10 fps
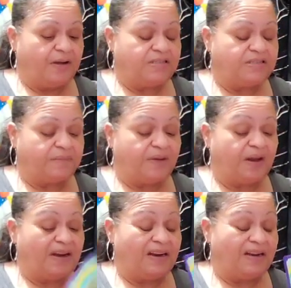
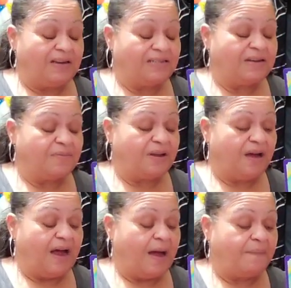Stability, this could be
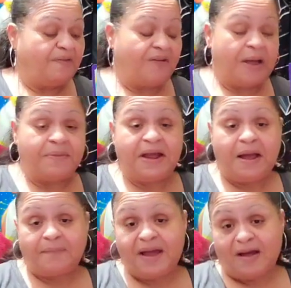a happy family,
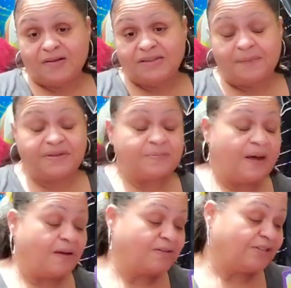happy house, happy
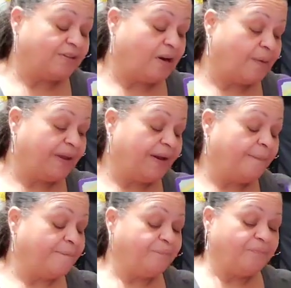spouse, you know what I
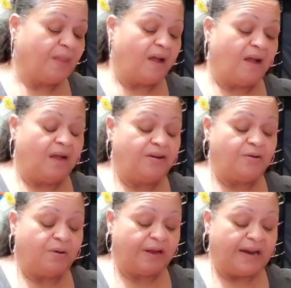mean? A
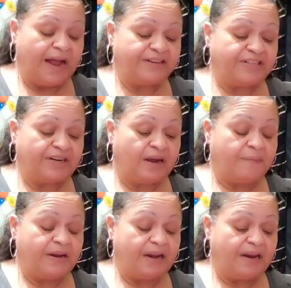new connection
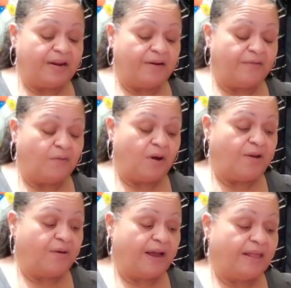coming in here for
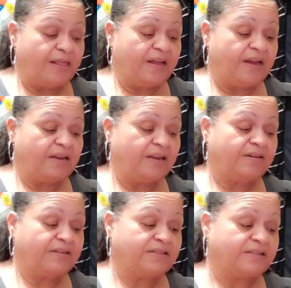you, and then
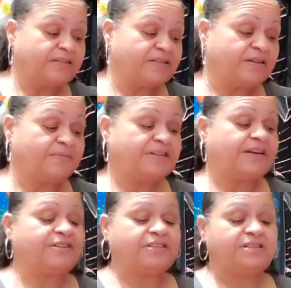there's this
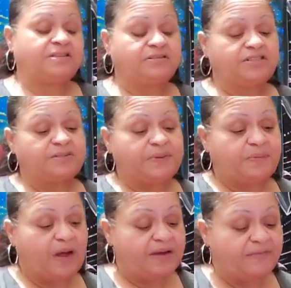temptation, so just be
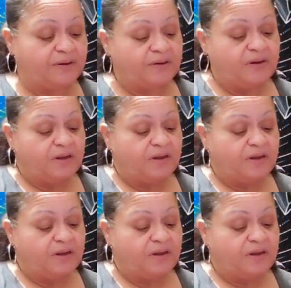mindful.